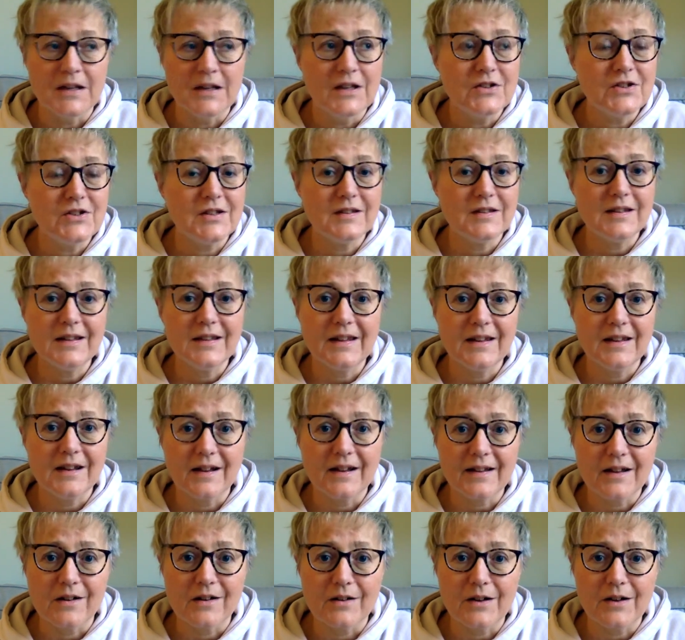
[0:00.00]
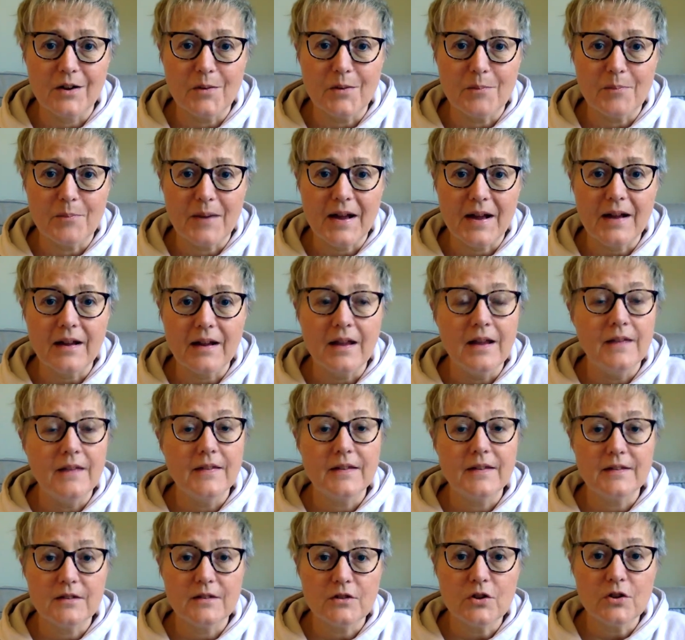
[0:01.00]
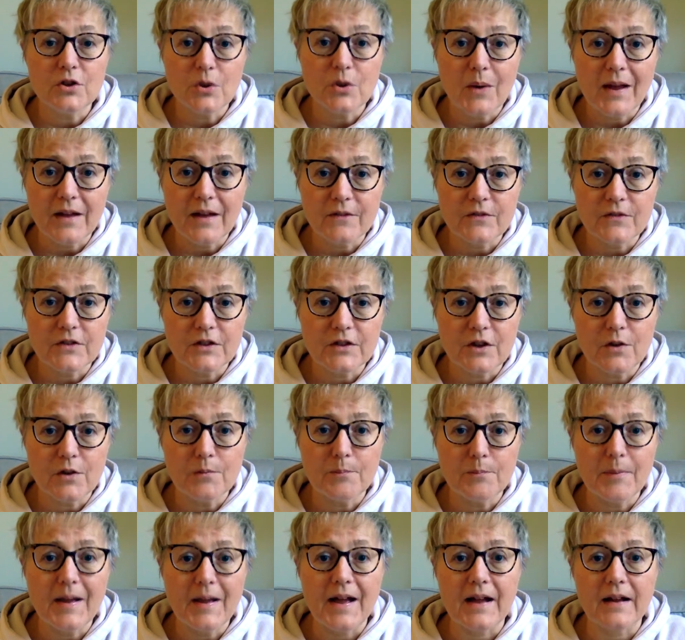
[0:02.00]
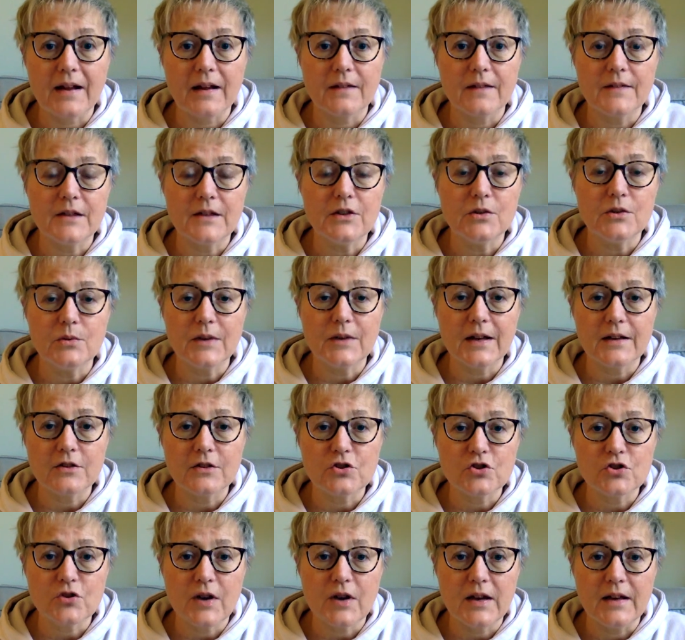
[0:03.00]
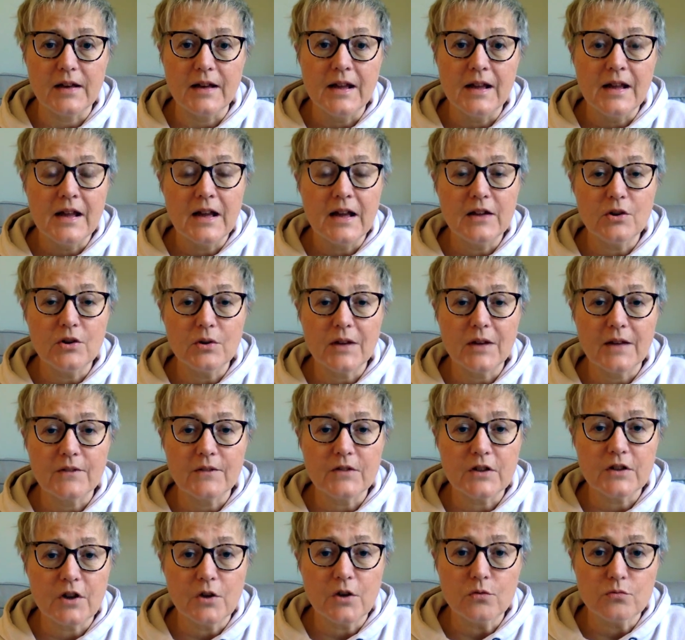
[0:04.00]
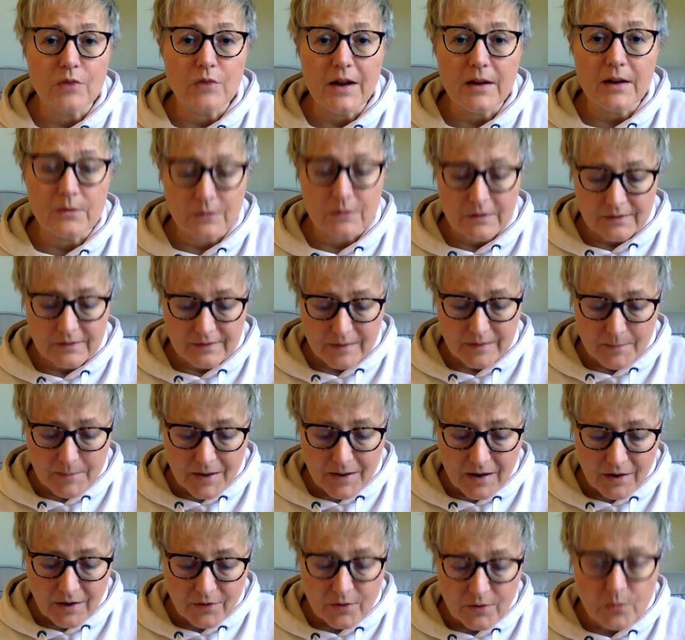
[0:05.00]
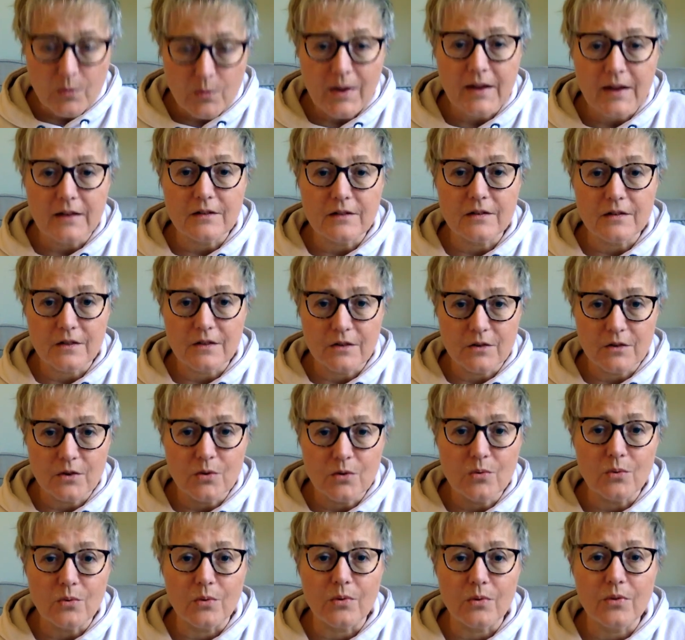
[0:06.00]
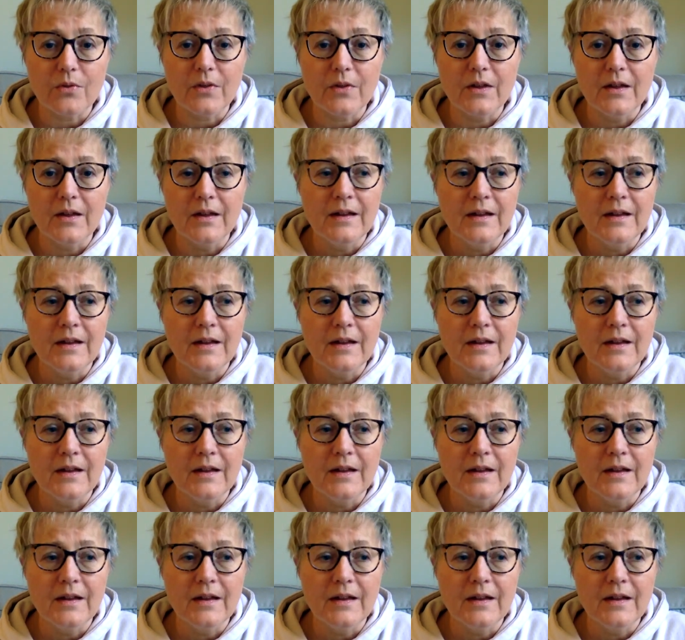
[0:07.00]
She's thinking, I can't go back. They said, No, you have to go back and then you'll get a train and you'll have to go round some other way to the north.